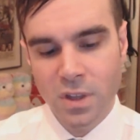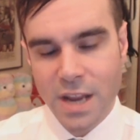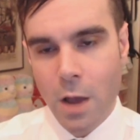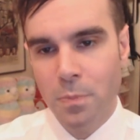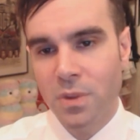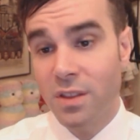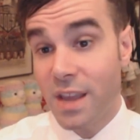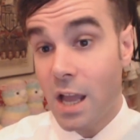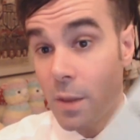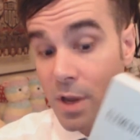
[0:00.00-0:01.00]
Now,
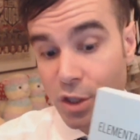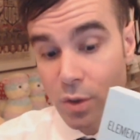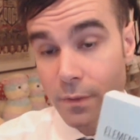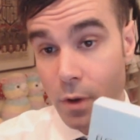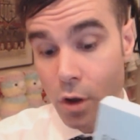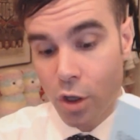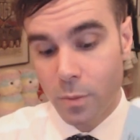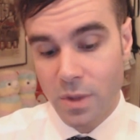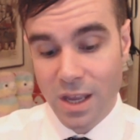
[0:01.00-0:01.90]
the elementary volume